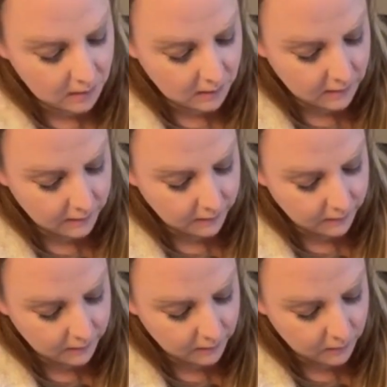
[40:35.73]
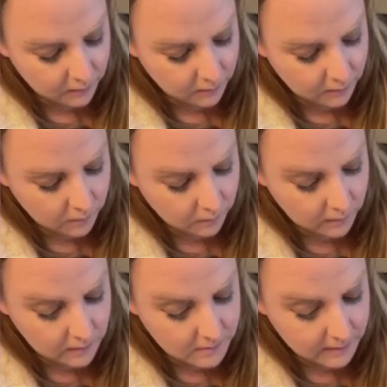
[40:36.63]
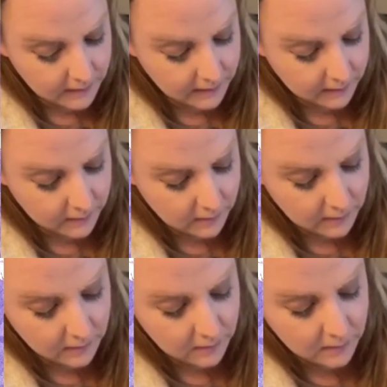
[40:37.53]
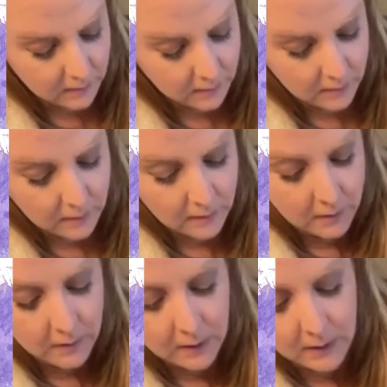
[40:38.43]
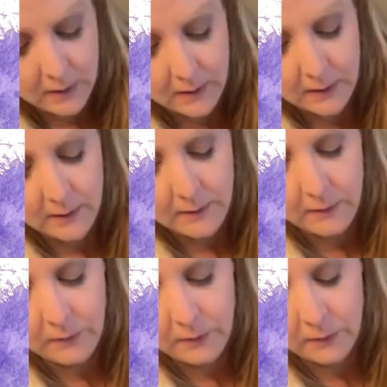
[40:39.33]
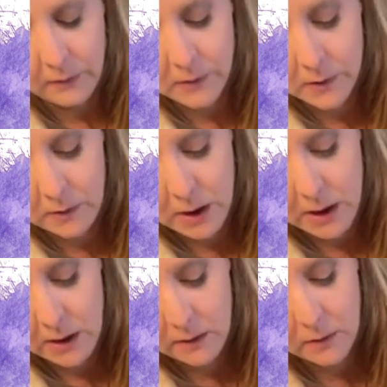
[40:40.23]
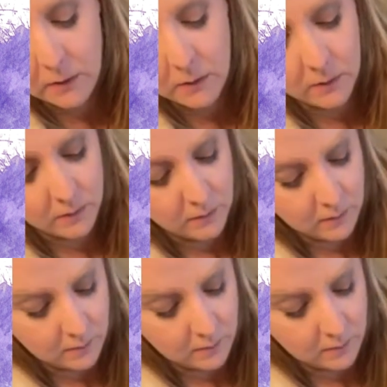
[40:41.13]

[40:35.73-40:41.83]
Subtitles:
Right, and then a little coin neck and a little turny handle.